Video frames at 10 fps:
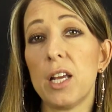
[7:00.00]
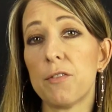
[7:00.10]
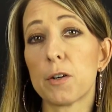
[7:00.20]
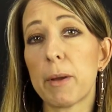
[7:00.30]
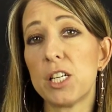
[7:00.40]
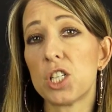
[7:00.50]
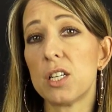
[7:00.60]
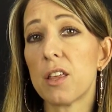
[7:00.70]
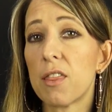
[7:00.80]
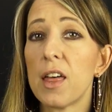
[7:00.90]

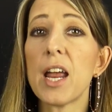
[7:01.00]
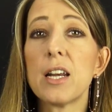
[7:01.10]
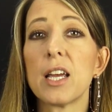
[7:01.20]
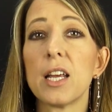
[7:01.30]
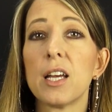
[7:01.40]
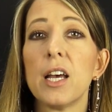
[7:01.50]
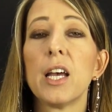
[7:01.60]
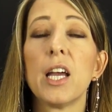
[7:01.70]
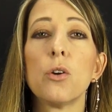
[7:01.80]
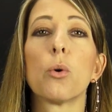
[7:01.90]
information they need
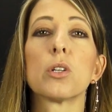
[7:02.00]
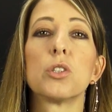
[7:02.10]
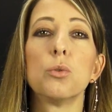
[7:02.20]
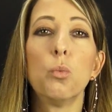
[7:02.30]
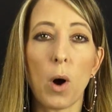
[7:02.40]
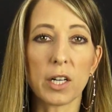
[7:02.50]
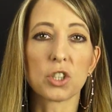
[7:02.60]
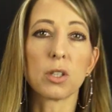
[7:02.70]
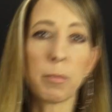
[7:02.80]
in order to watch the